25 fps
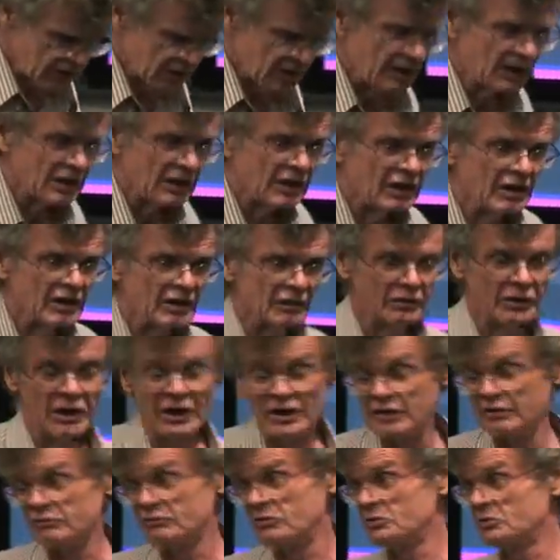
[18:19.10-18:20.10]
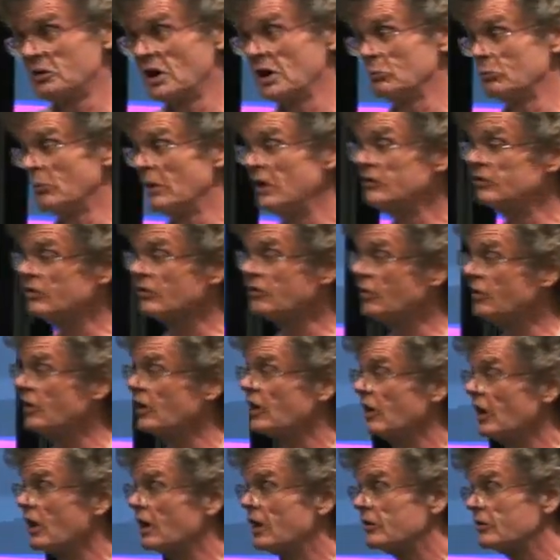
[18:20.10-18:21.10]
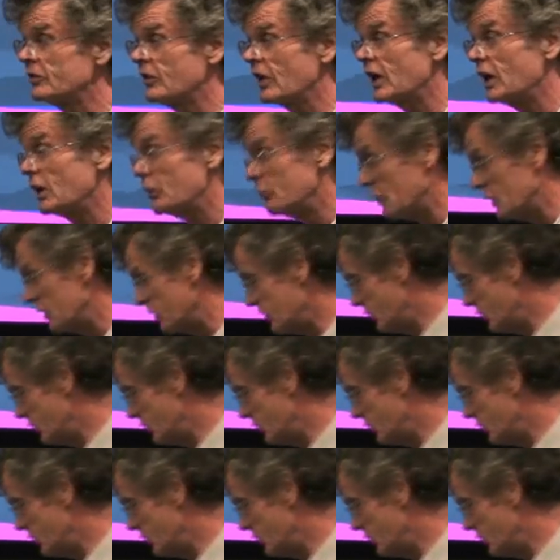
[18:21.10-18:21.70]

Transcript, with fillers: Uh, there aren't direct measures of that, but